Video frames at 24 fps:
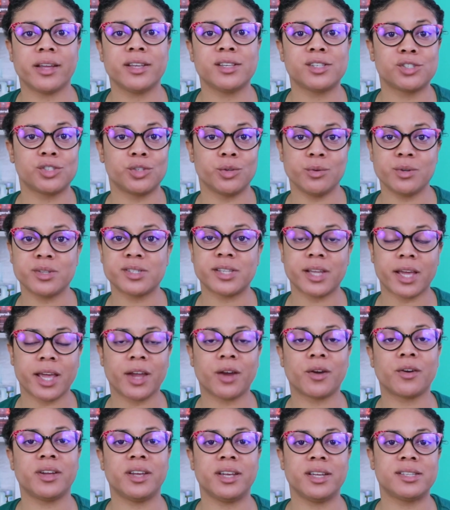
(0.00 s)
as soon as the
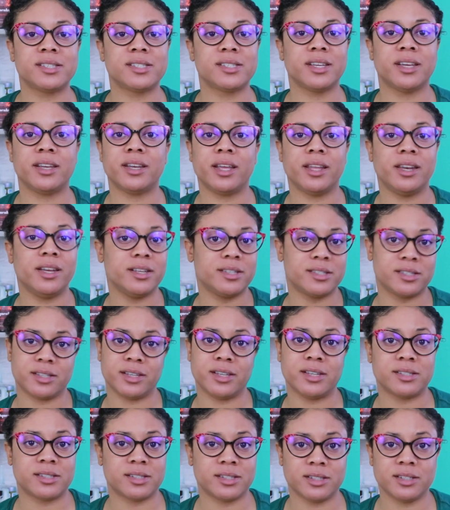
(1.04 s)
air hits it and it's
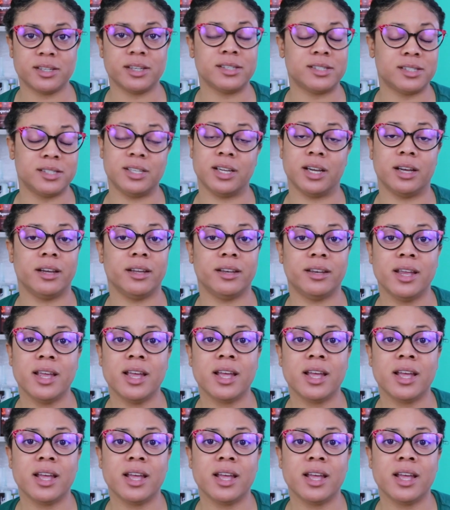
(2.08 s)
it's it's done.